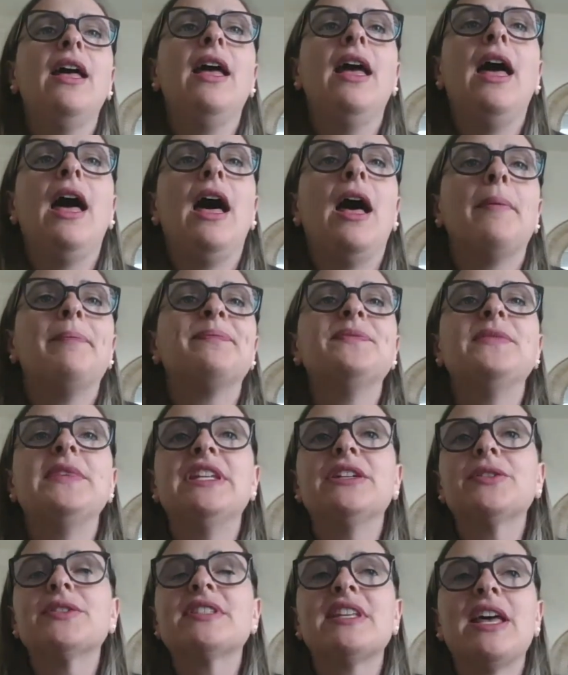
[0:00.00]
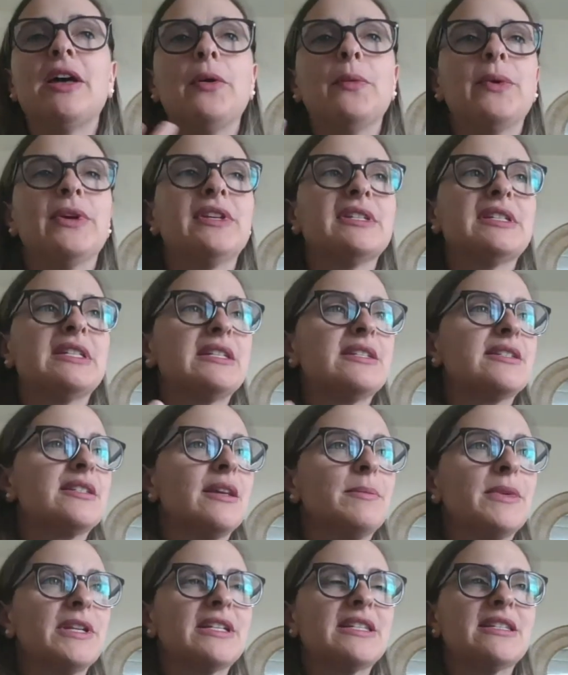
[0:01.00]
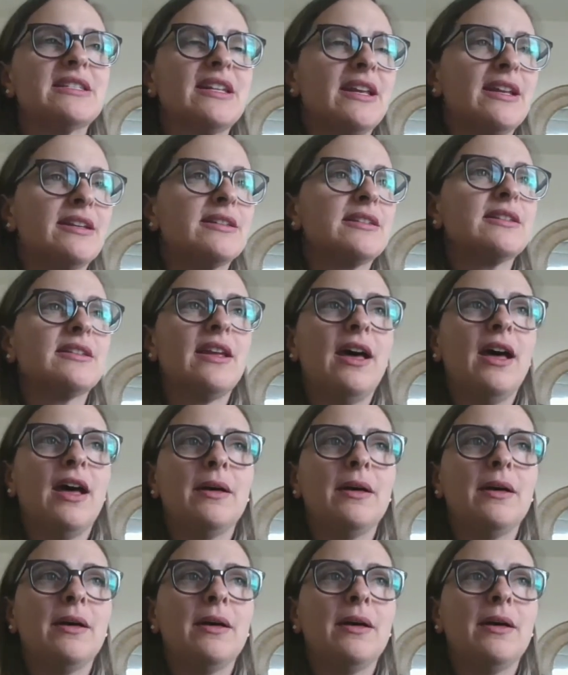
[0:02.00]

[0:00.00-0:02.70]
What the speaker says: Neil Selwyn, to some extent,